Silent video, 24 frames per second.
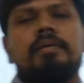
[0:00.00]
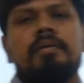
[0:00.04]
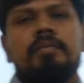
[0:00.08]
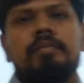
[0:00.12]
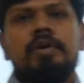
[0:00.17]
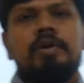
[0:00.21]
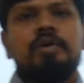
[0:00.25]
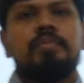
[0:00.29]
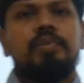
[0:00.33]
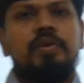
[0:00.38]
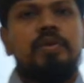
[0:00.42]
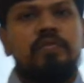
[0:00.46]

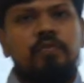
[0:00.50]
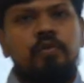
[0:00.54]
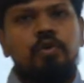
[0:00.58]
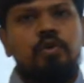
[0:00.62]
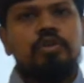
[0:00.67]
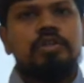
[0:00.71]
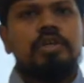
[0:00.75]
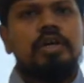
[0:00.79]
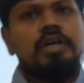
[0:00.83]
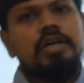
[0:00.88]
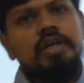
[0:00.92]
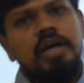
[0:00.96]
but
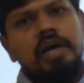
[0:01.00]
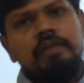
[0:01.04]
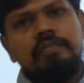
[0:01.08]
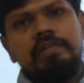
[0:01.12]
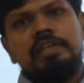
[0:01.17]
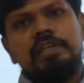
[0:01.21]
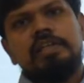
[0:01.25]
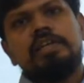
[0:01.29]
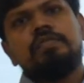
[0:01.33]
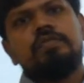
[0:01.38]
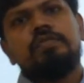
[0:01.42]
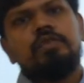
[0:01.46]
before that I
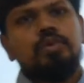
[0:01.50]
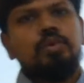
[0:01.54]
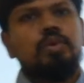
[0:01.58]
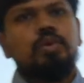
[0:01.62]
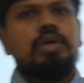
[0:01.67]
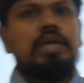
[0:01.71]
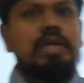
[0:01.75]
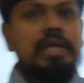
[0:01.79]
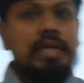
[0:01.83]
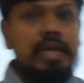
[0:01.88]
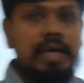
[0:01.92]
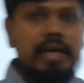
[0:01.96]
will give
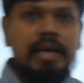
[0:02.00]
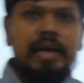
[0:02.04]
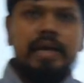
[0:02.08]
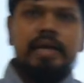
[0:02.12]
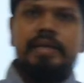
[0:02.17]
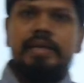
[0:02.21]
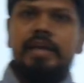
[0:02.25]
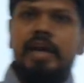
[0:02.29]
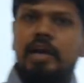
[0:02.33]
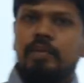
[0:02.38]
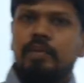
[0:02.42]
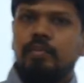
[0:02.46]
you clear
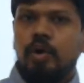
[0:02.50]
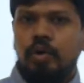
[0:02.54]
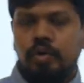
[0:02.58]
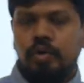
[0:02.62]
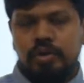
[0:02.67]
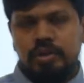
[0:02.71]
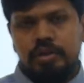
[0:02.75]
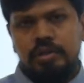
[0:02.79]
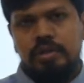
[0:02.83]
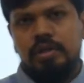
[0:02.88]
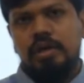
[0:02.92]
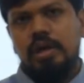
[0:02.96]
idea
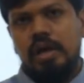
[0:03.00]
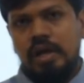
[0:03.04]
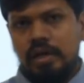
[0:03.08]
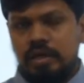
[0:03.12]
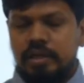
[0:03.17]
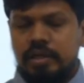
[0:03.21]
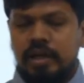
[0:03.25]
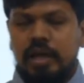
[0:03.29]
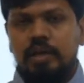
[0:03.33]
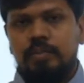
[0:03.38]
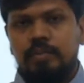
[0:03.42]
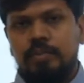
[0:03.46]
about
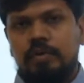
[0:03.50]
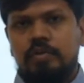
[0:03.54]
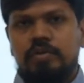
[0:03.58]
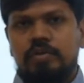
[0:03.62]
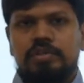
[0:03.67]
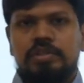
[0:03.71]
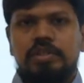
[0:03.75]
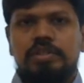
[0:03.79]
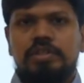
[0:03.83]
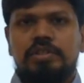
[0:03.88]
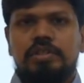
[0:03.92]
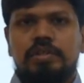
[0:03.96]
entire power
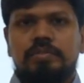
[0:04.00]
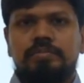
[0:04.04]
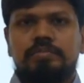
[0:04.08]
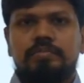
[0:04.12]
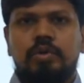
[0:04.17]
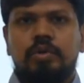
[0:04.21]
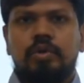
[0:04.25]
system.